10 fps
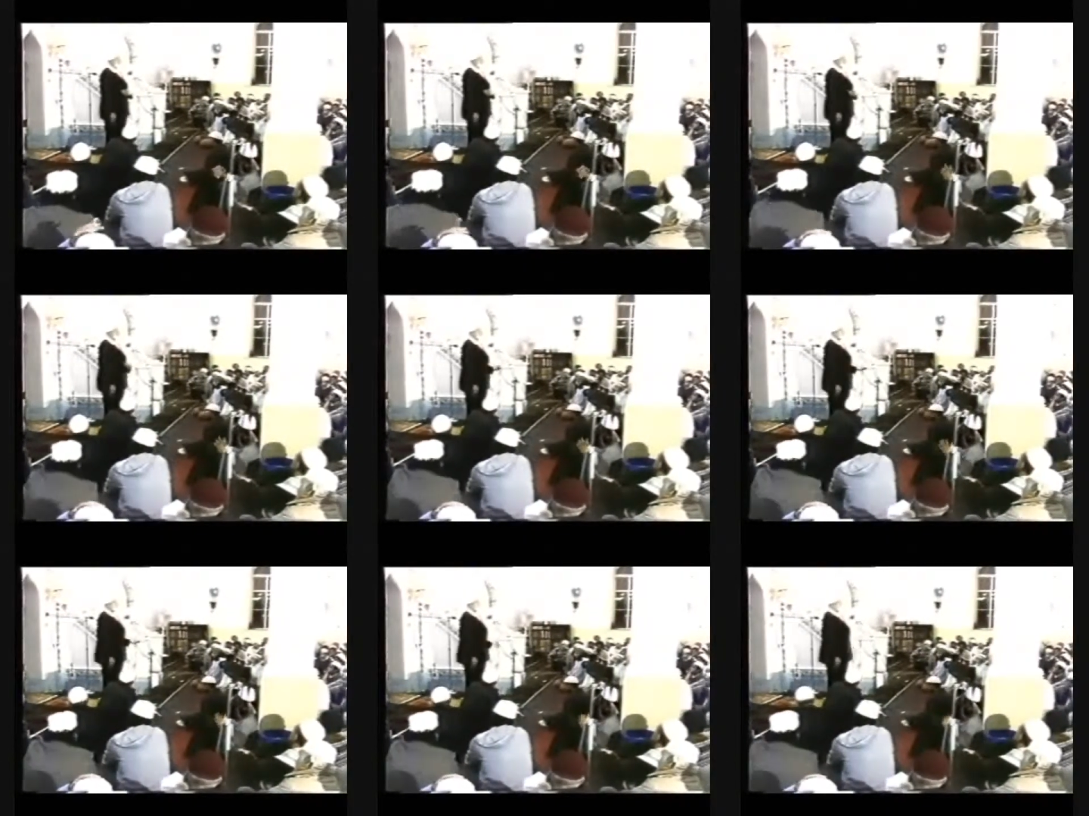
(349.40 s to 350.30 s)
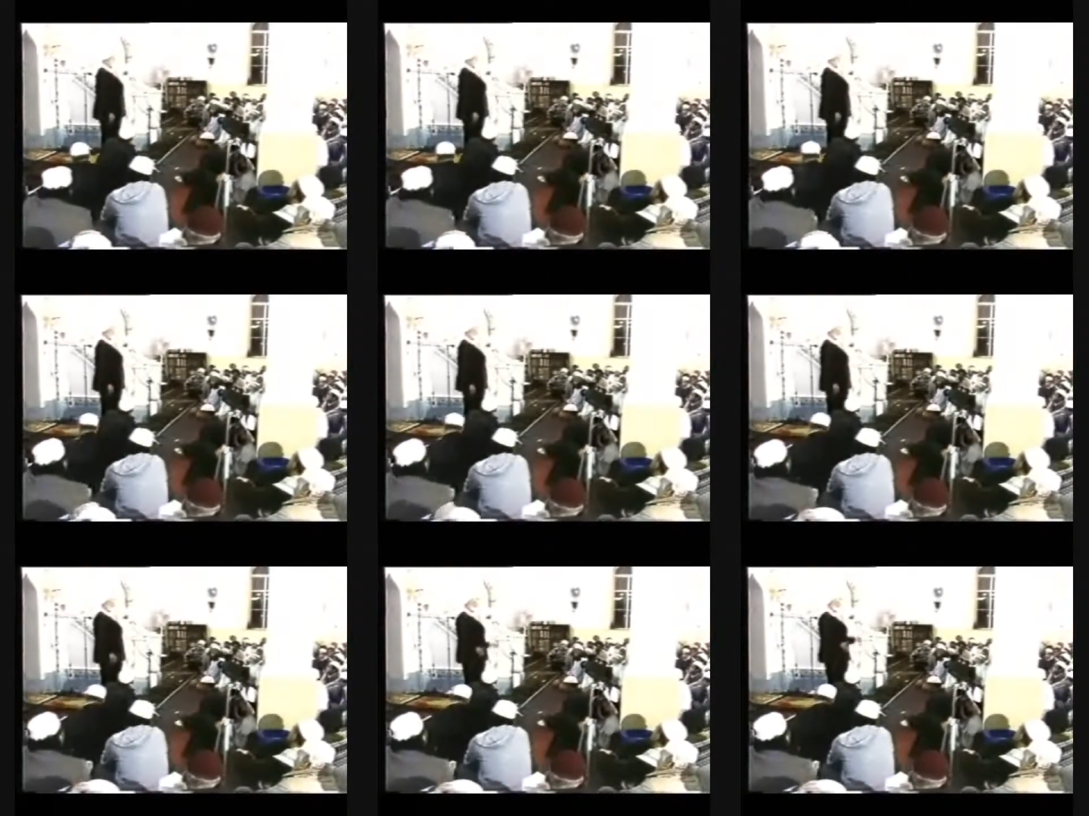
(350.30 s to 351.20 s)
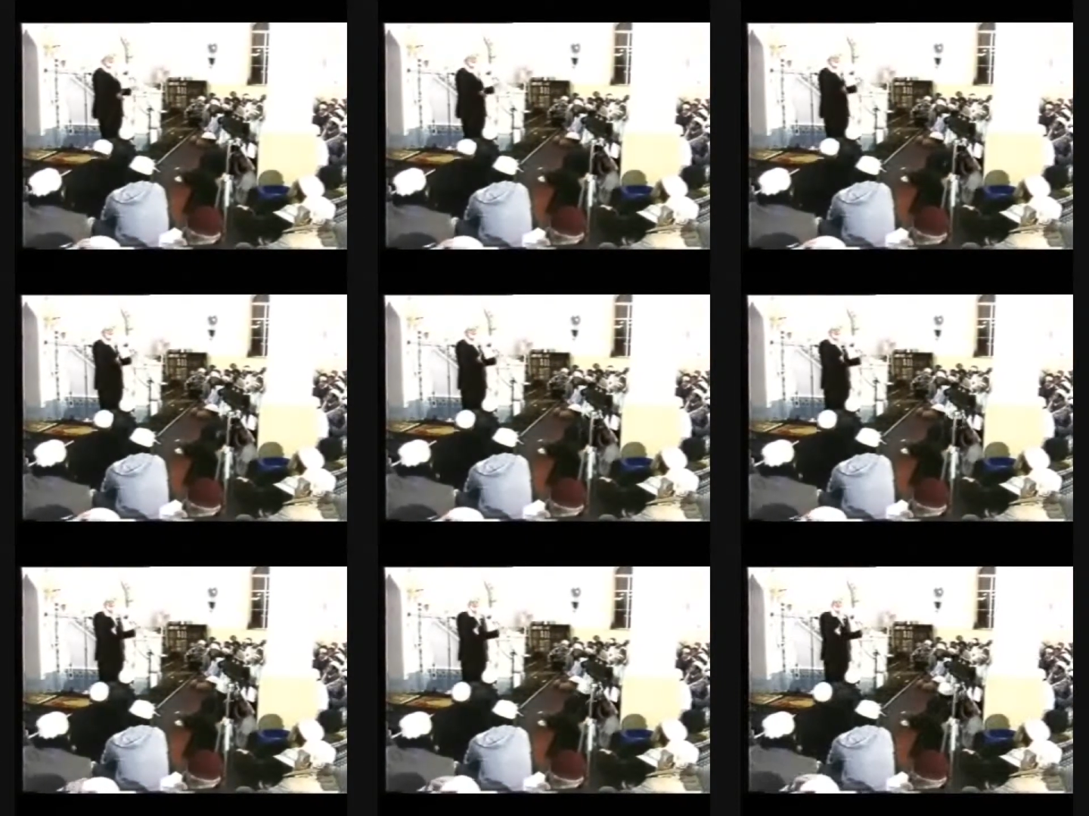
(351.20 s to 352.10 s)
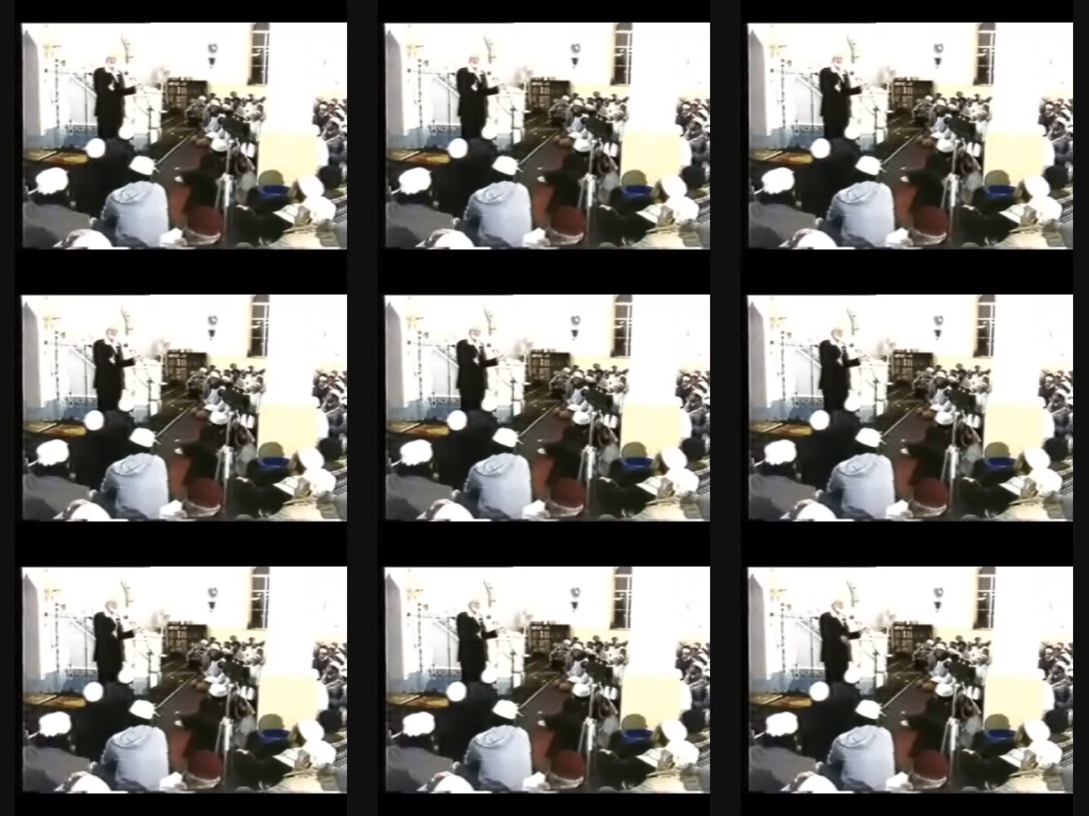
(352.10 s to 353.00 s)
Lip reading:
No face is visible, so there are no lips to read.